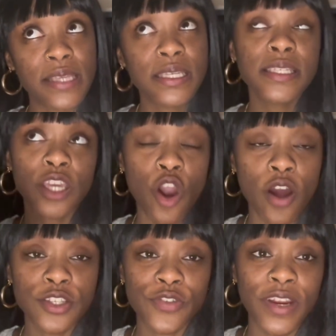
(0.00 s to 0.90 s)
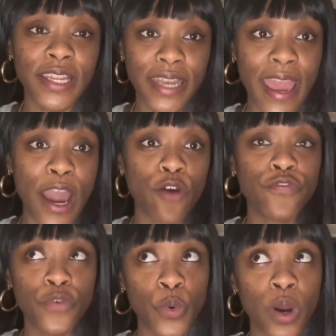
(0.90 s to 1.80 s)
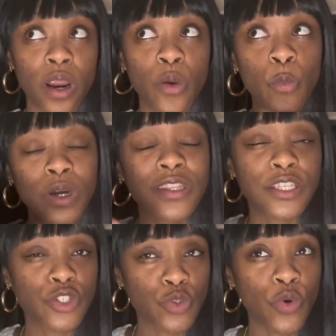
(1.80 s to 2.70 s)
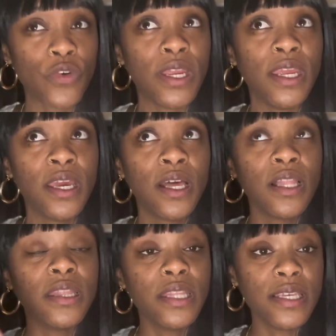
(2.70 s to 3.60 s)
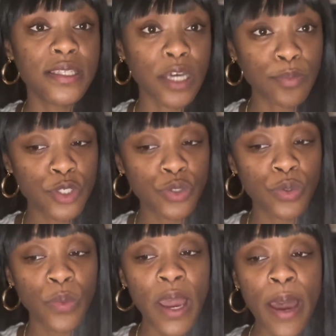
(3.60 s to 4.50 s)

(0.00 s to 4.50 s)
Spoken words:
He's incarcerated now for what this story leads up to,